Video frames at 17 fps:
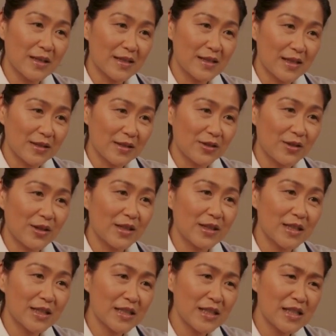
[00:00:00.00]
for a
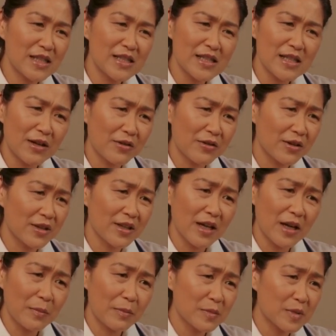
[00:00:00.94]
while, and that's
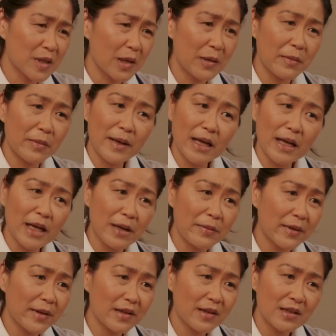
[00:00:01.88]
because of the
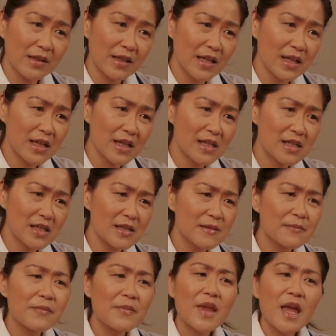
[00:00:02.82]
happy hormone,
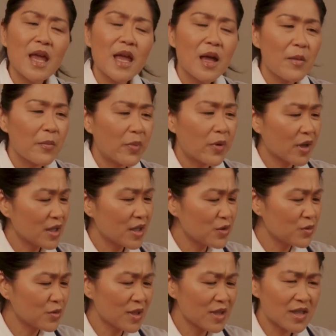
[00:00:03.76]
dopamine.
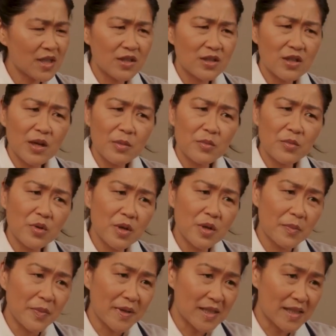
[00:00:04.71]
And
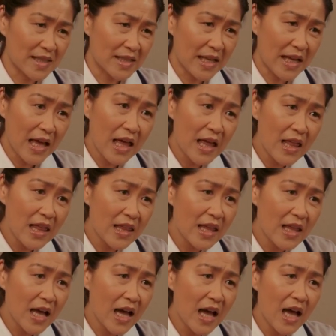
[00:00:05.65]
this is released each
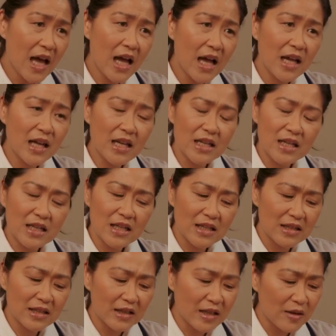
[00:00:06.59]
time you
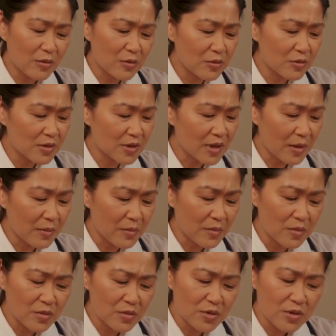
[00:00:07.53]
get your
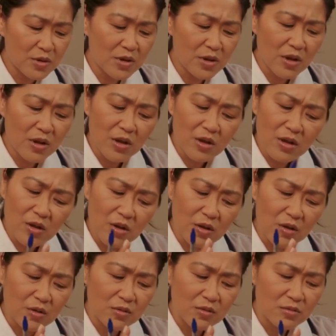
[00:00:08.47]
sugar hit.
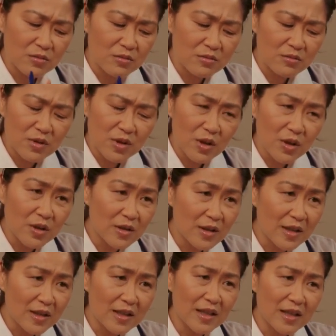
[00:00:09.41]

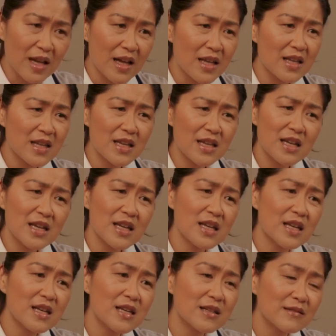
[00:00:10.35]
Then, as your
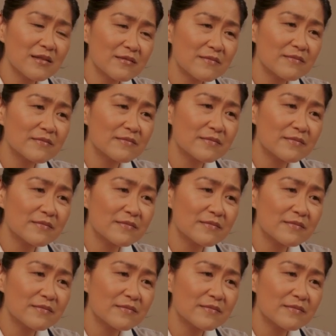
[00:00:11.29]
blood sugar